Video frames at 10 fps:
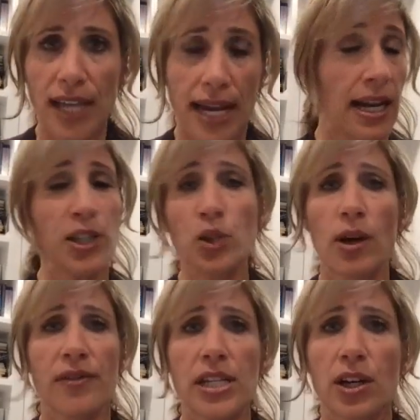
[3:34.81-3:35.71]
I do
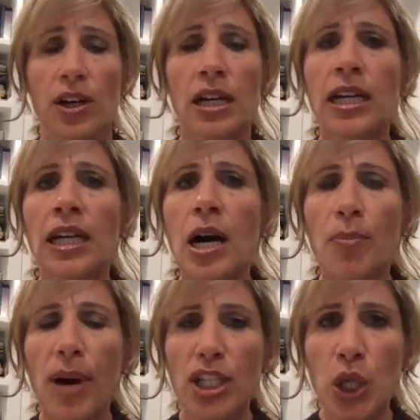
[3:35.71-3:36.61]
every year,
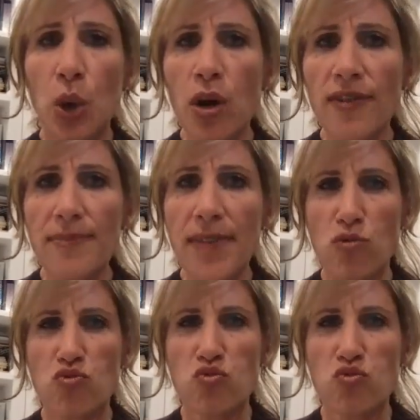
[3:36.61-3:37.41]
but two of them that